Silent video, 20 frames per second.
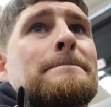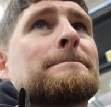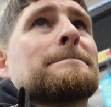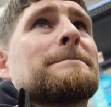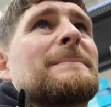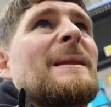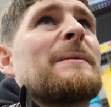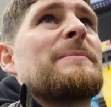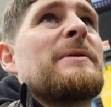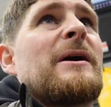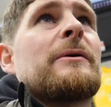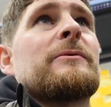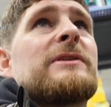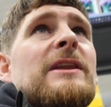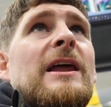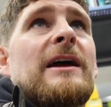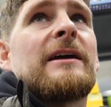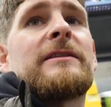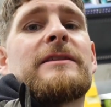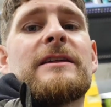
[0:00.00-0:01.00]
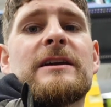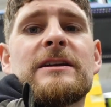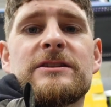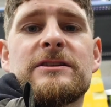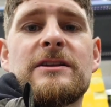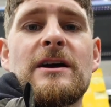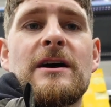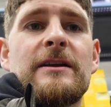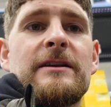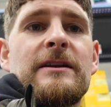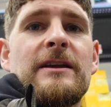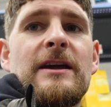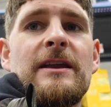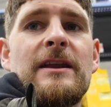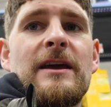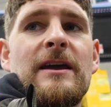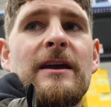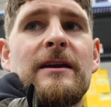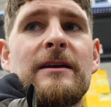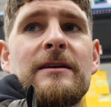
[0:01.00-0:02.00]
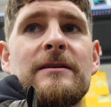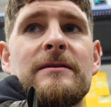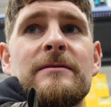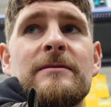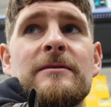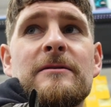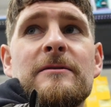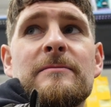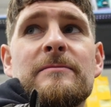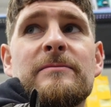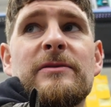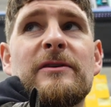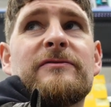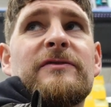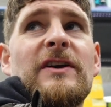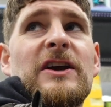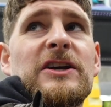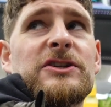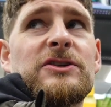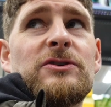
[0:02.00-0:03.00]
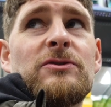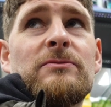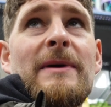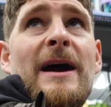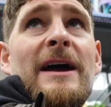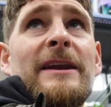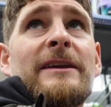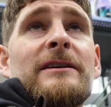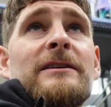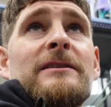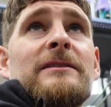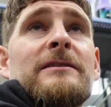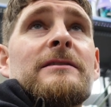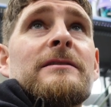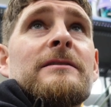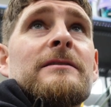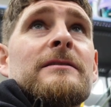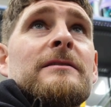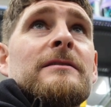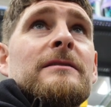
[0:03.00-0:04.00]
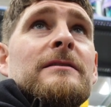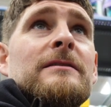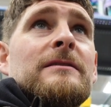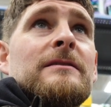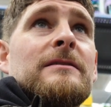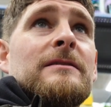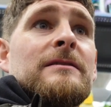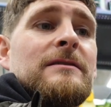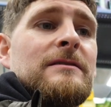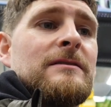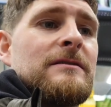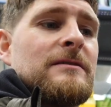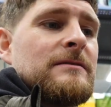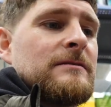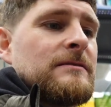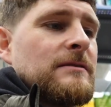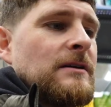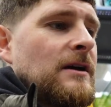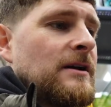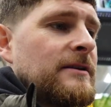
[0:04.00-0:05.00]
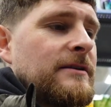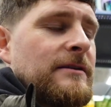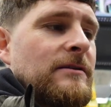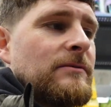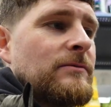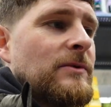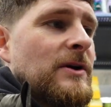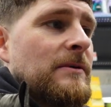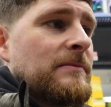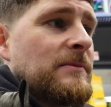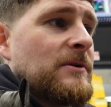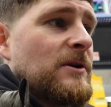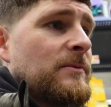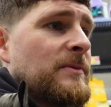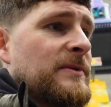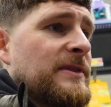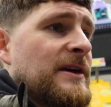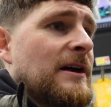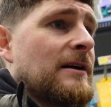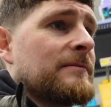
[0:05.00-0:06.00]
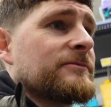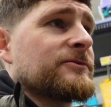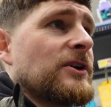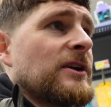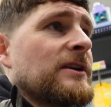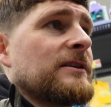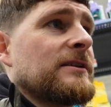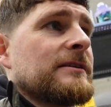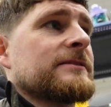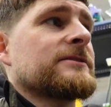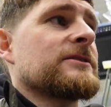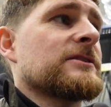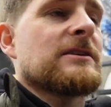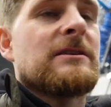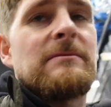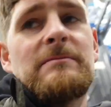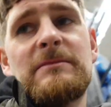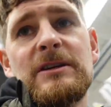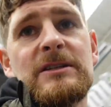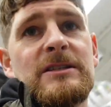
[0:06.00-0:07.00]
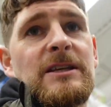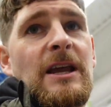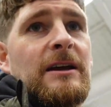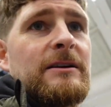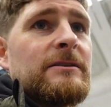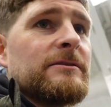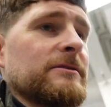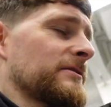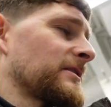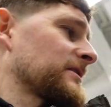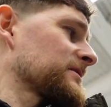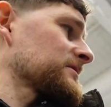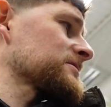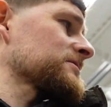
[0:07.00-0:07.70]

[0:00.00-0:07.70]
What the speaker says: But I would like things done in a professional manner. I don't know where I'm going with that. I'm trying, just give me a second, right?